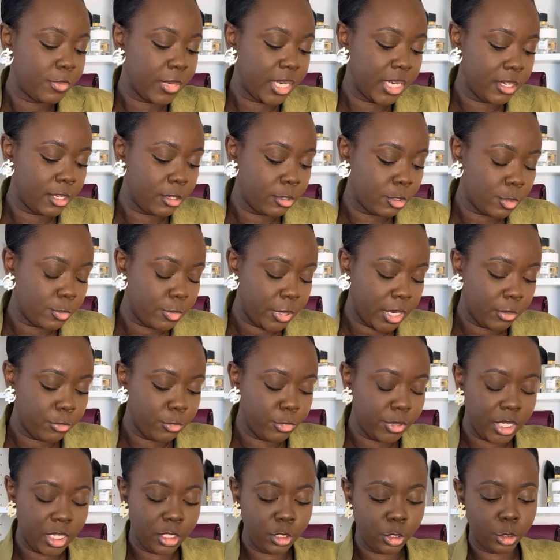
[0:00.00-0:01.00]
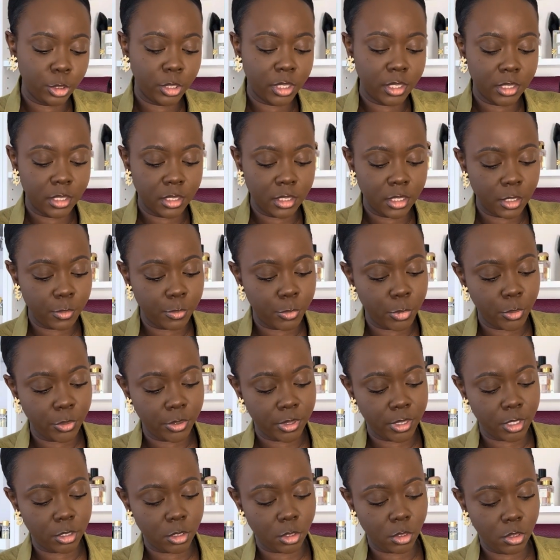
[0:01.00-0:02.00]
my nails, but I'm really struggling to put
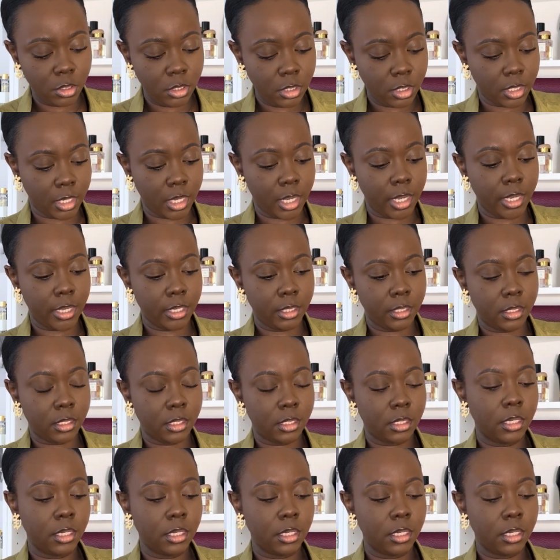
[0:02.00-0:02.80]
this on, guys.